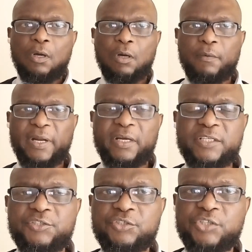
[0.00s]
All right,
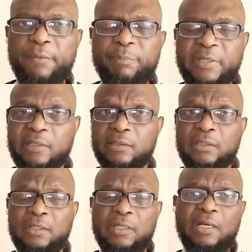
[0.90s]
let's jump in.
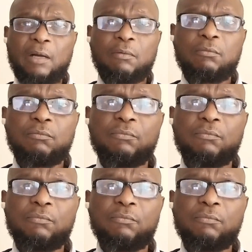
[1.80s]
Now,